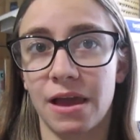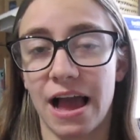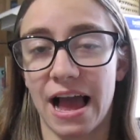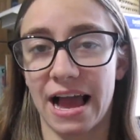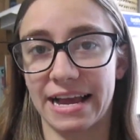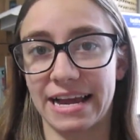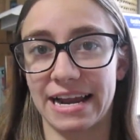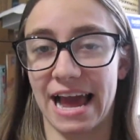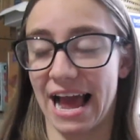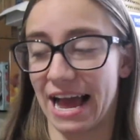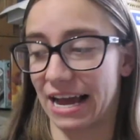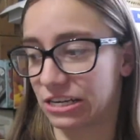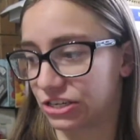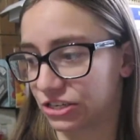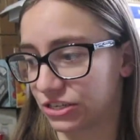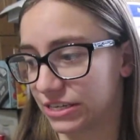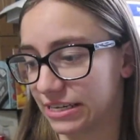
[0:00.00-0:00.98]
I can
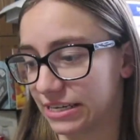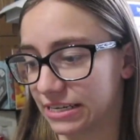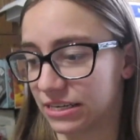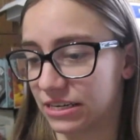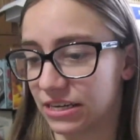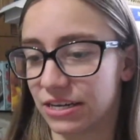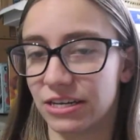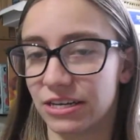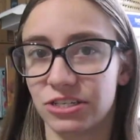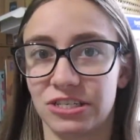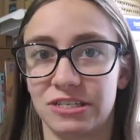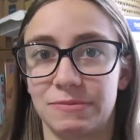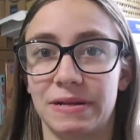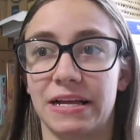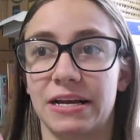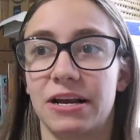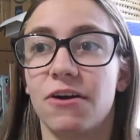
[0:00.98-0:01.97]
actually just
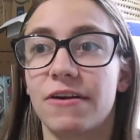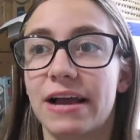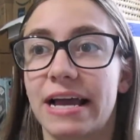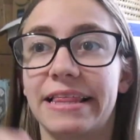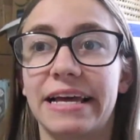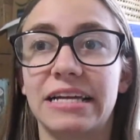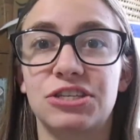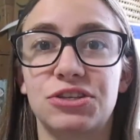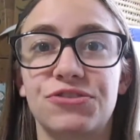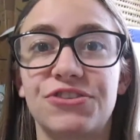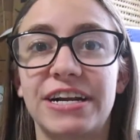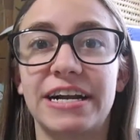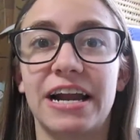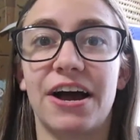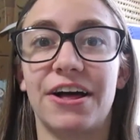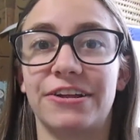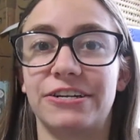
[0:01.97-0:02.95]
be like, okay, that's
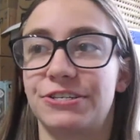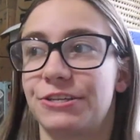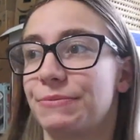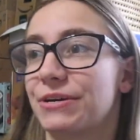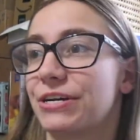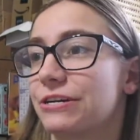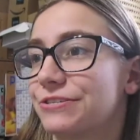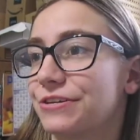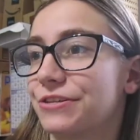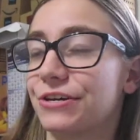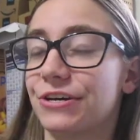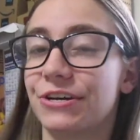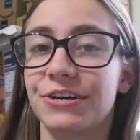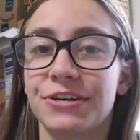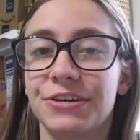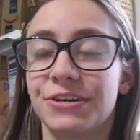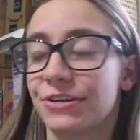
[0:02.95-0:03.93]
$3. Let me go to
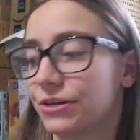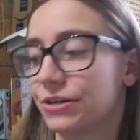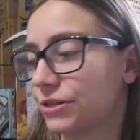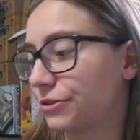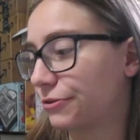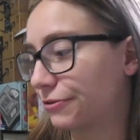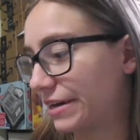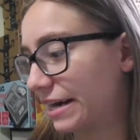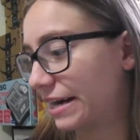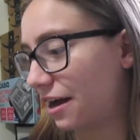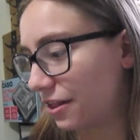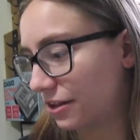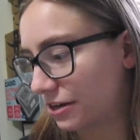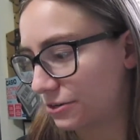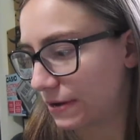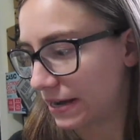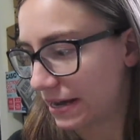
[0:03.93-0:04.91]
the
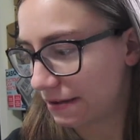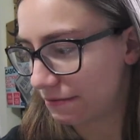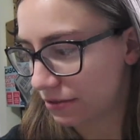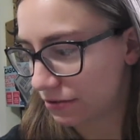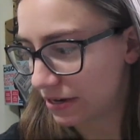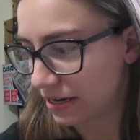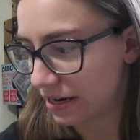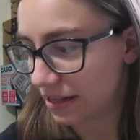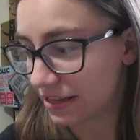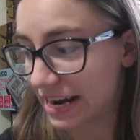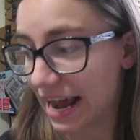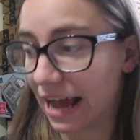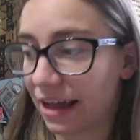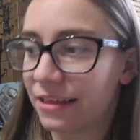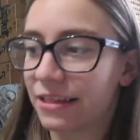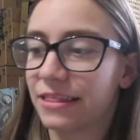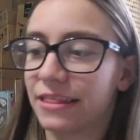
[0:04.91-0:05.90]
$3. Do I have a $3? Yeah,
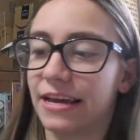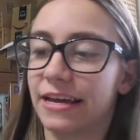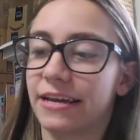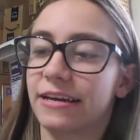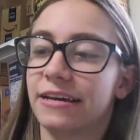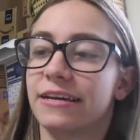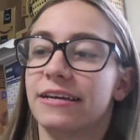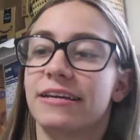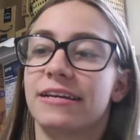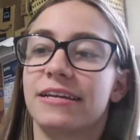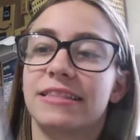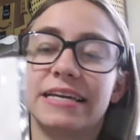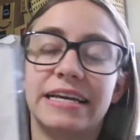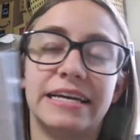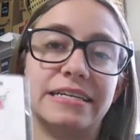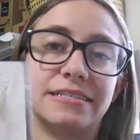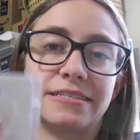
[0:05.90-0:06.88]
like
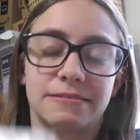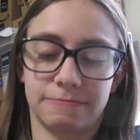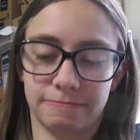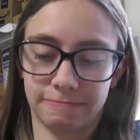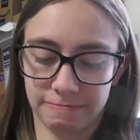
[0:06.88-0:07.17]
these